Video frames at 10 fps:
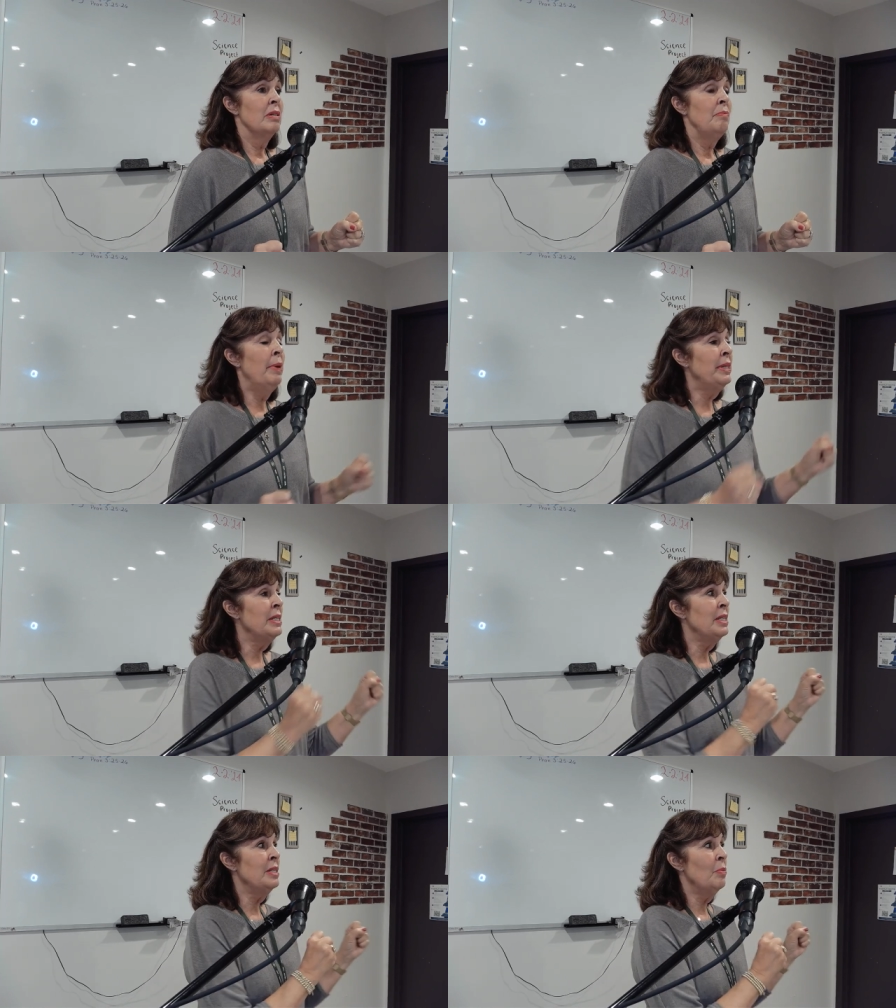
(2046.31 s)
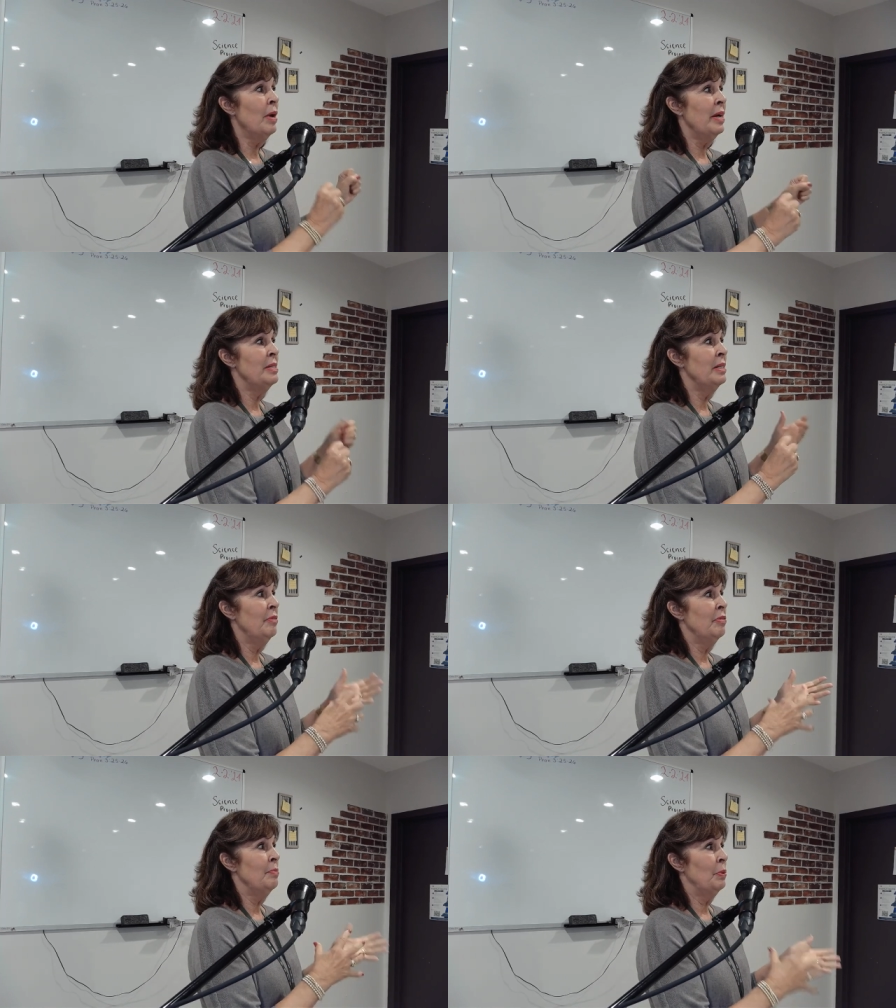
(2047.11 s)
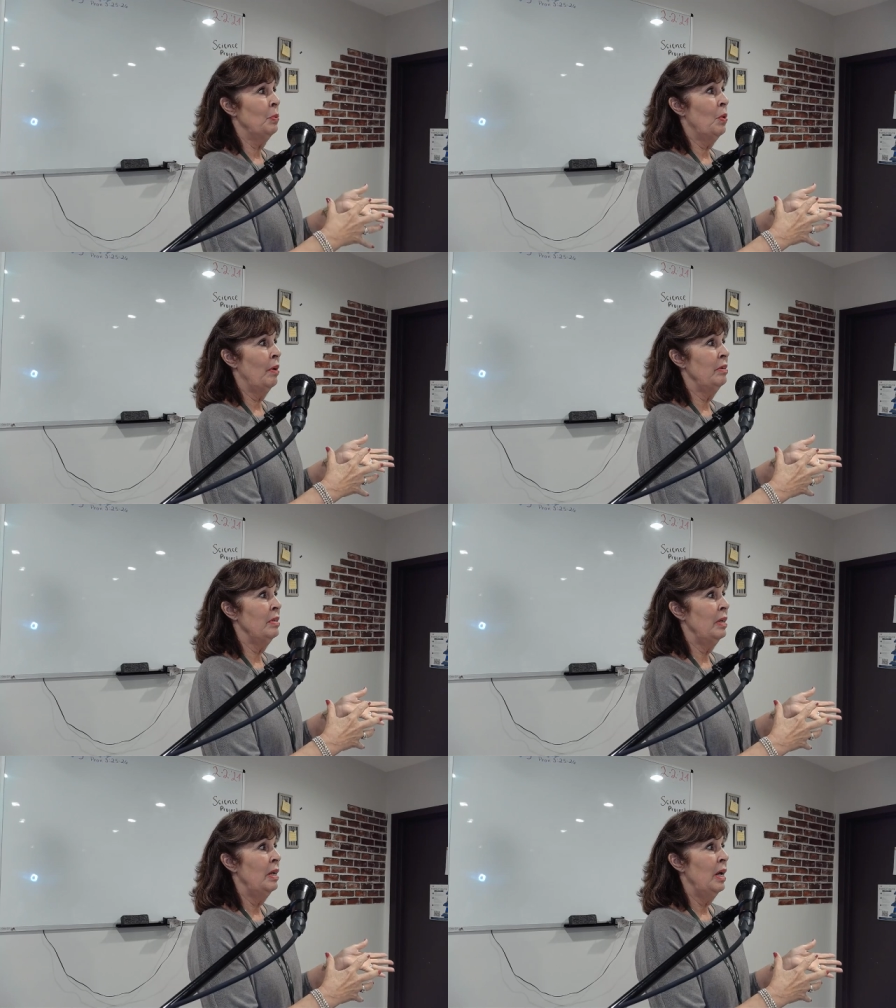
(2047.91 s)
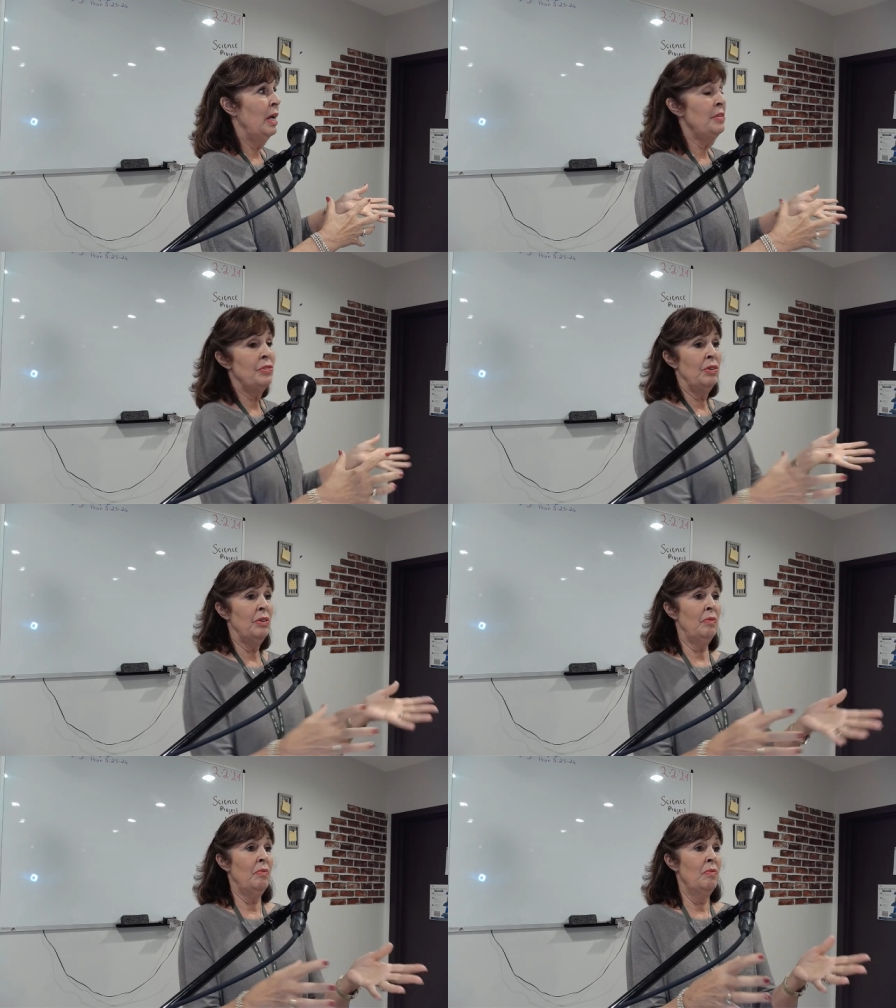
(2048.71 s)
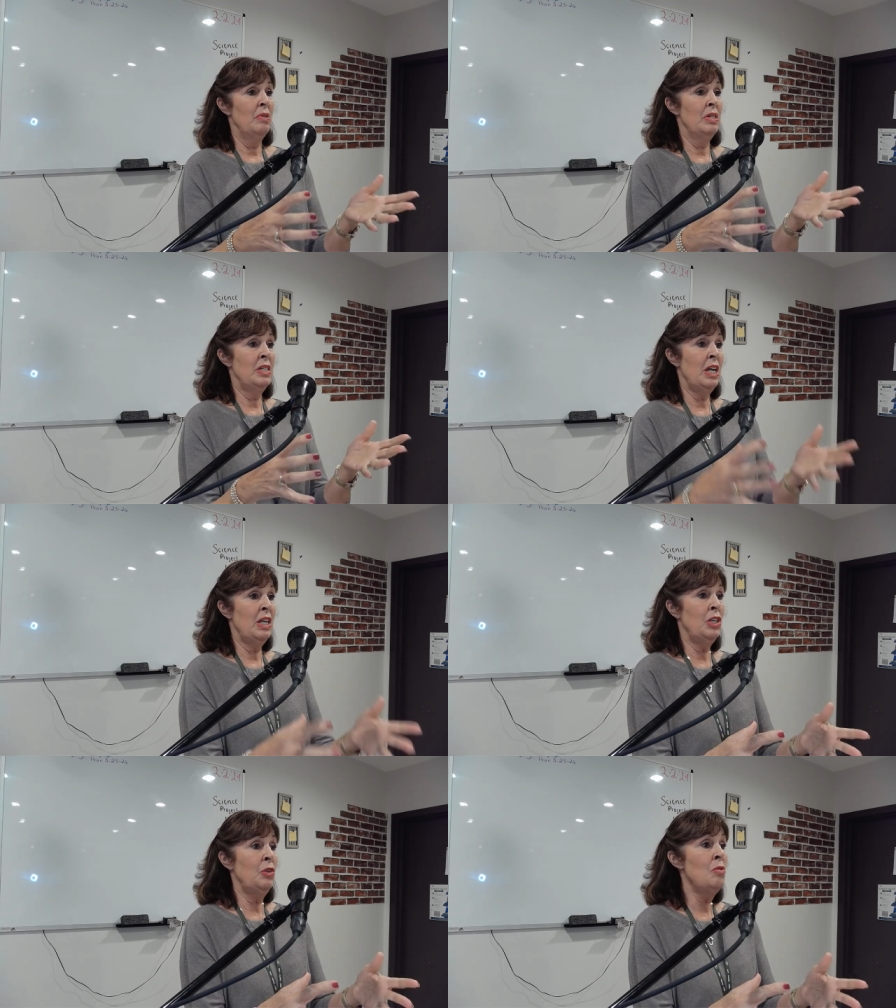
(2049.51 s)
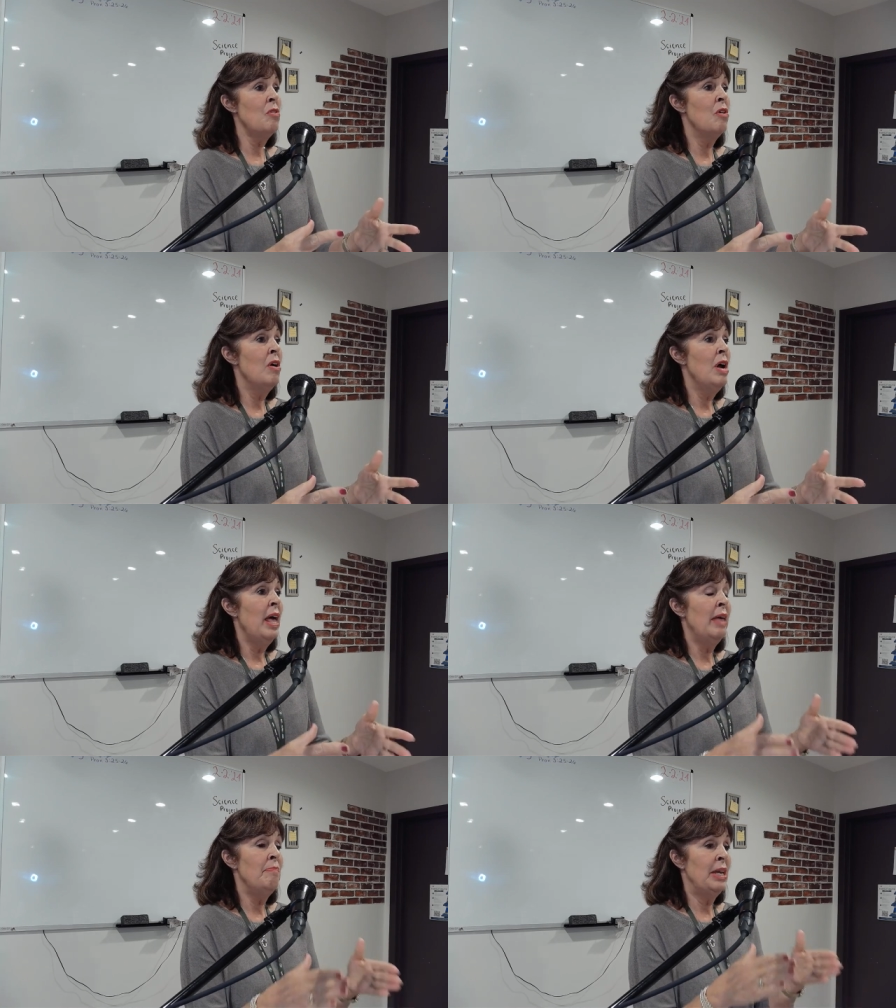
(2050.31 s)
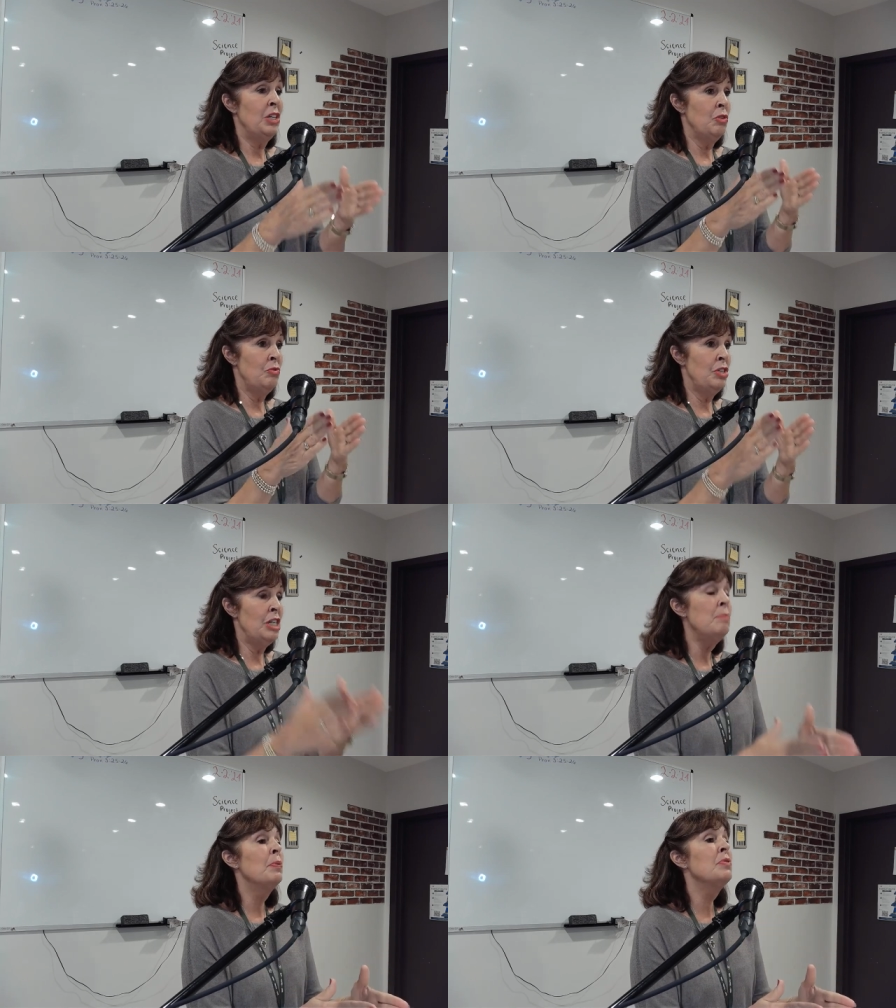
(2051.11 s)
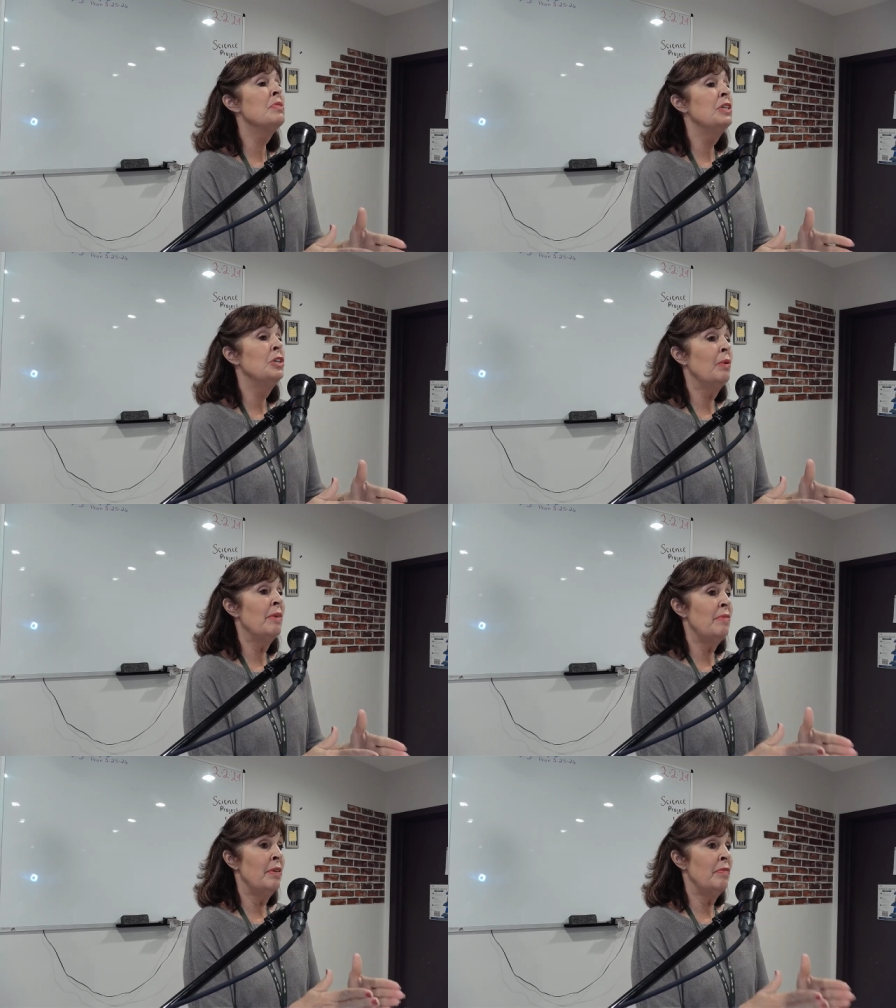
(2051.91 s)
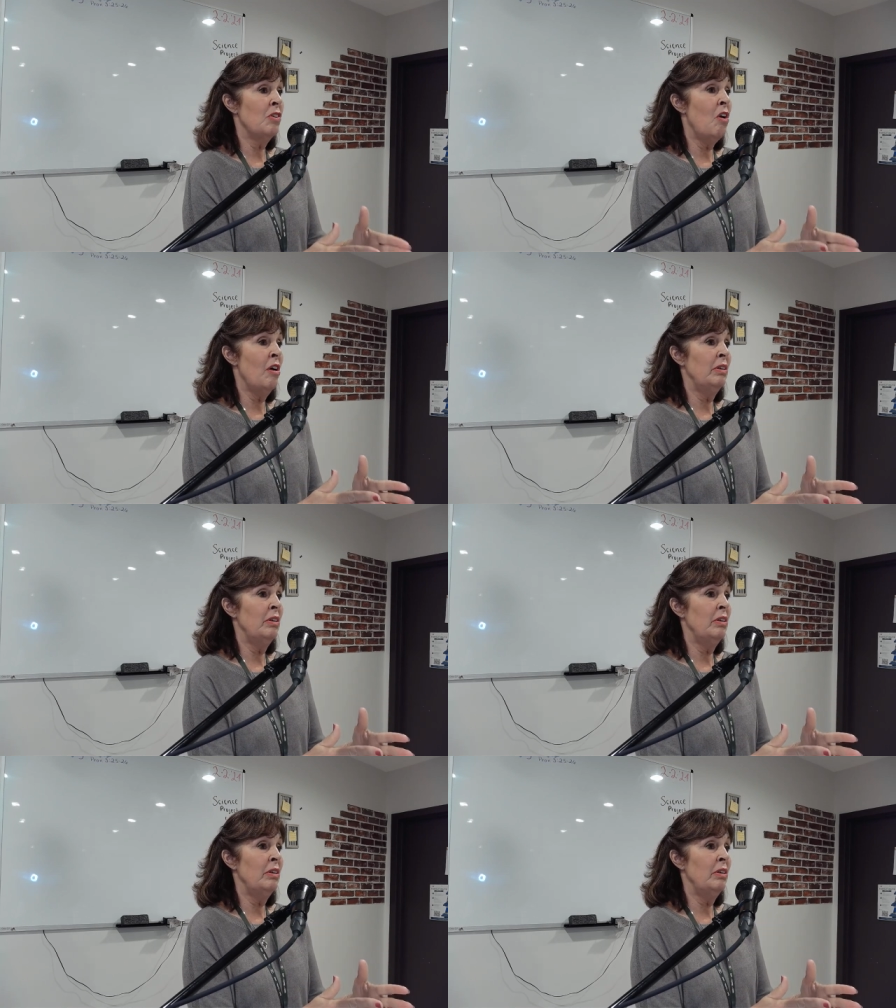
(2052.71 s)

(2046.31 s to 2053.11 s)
But this is what I see from the Lord He's going to take you and make you deeper than you have ever gone.